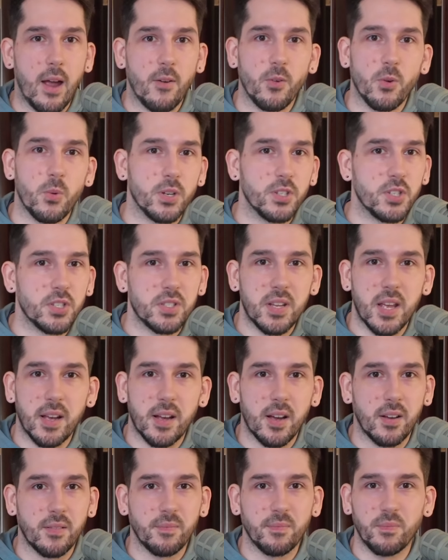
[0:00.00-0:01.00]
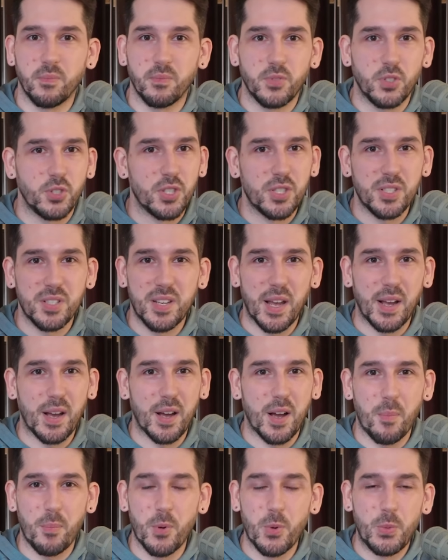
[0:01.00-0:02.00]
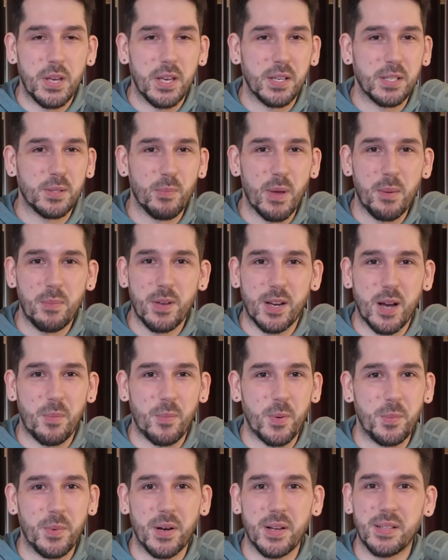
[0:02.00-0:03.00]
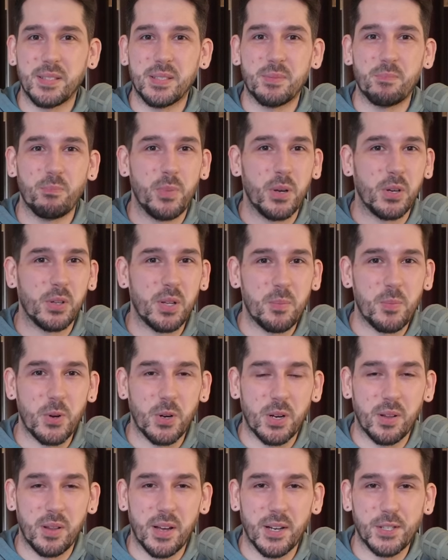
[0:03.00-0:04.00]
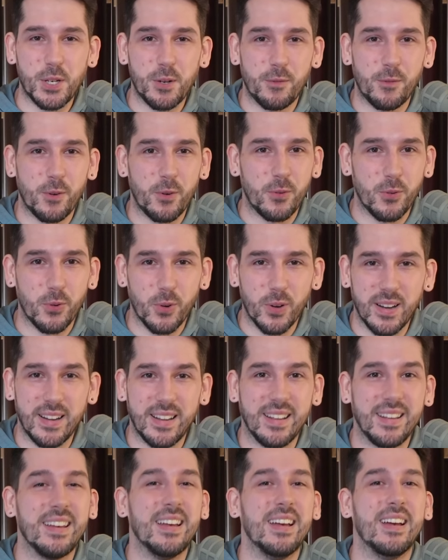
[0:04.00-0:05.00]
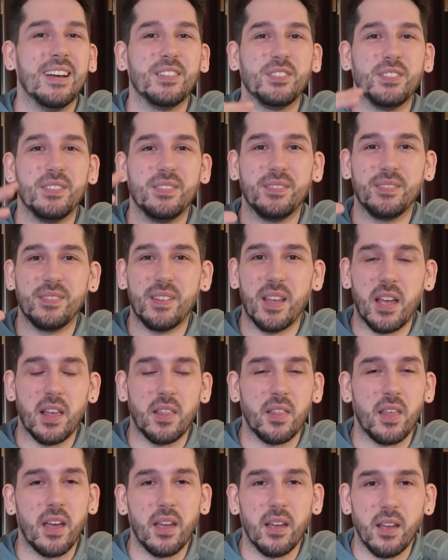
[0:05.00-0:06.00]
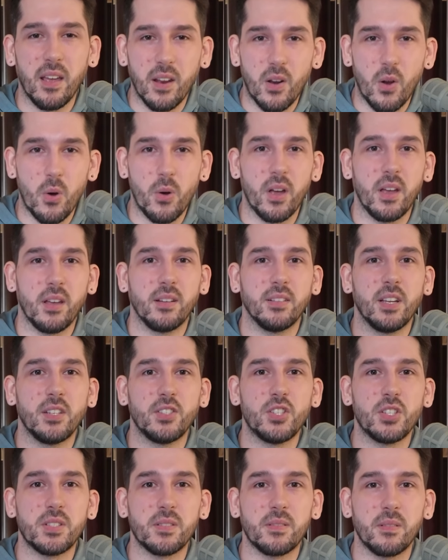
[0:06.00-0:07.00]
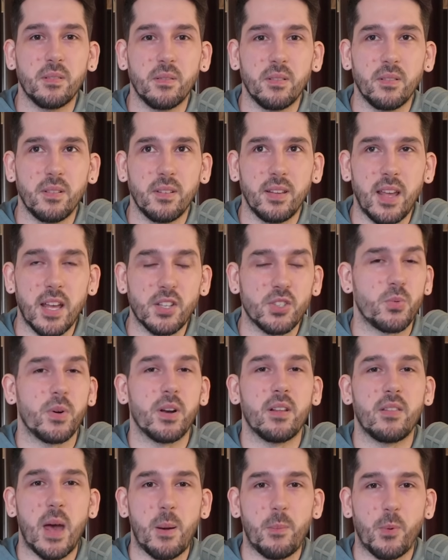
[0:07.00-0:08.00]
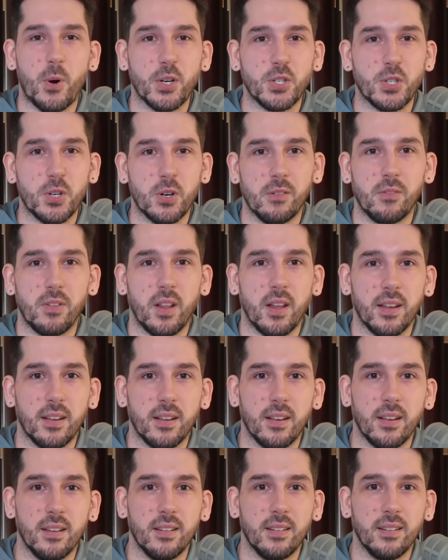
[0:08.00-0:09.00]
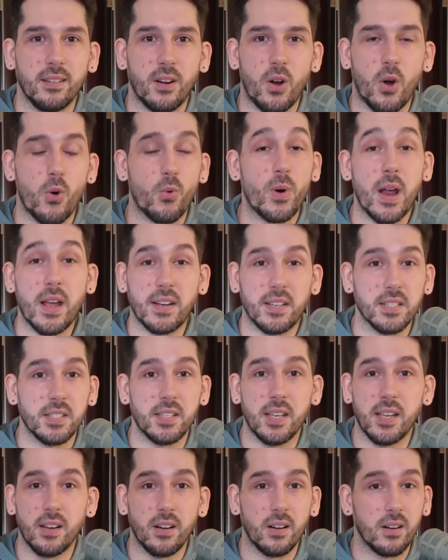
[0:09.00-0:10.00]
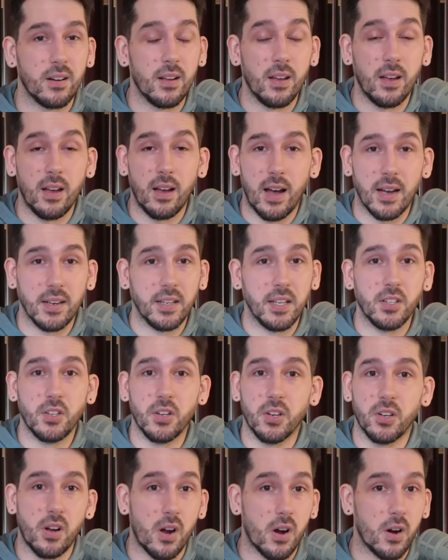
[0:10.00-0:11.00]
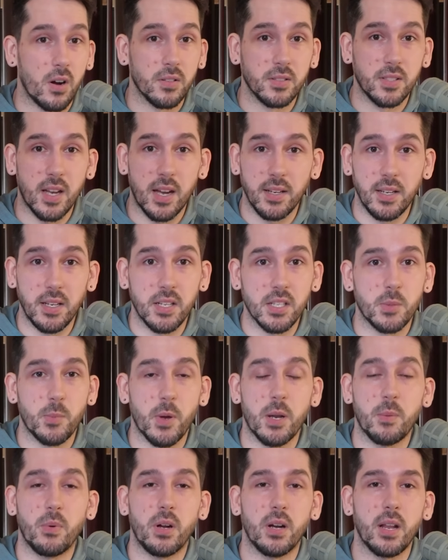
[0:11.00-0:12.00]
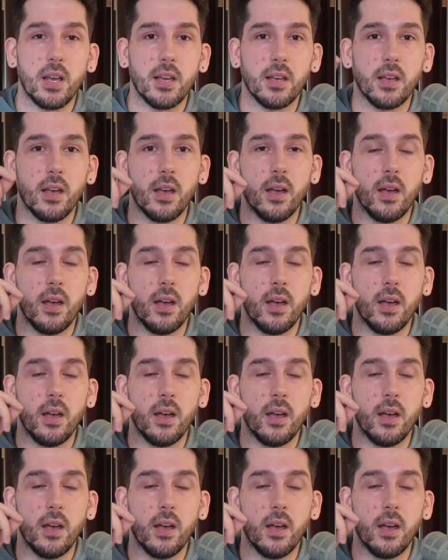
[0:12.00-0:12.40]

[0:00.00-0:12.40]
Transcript: everyone just take a couple weeks, maybe a couple months, build up your collection for free. It just gets rid of that pressure of like, oh, ranked is here. I need good cards. I need to spend money.